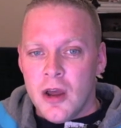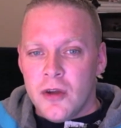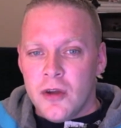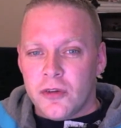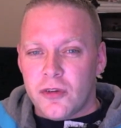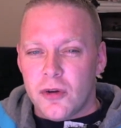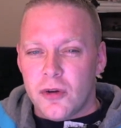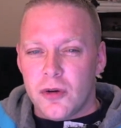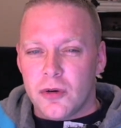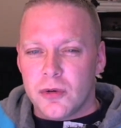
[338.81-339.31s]

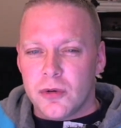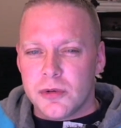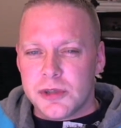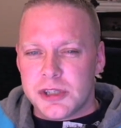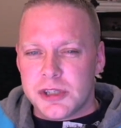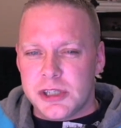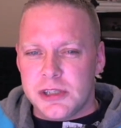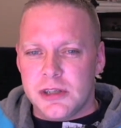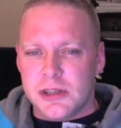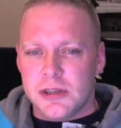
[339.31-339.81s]
So
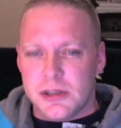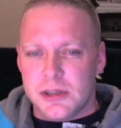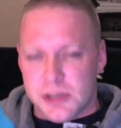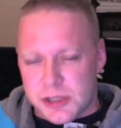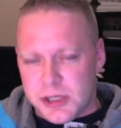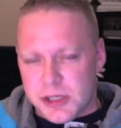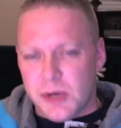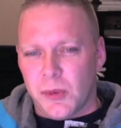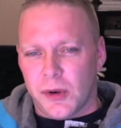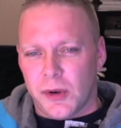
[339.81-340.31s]

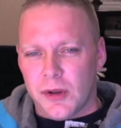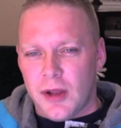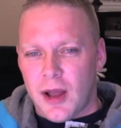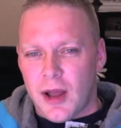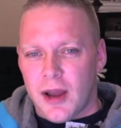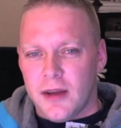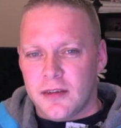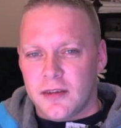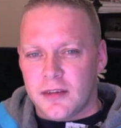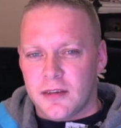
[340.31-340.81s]
she
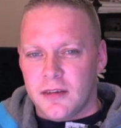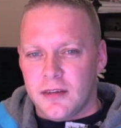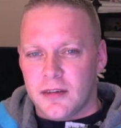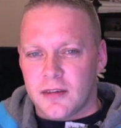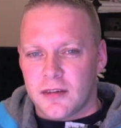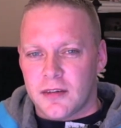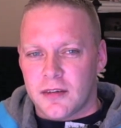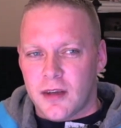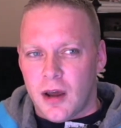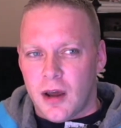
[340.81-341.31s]

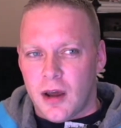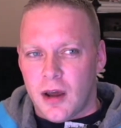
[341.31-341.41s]
realizes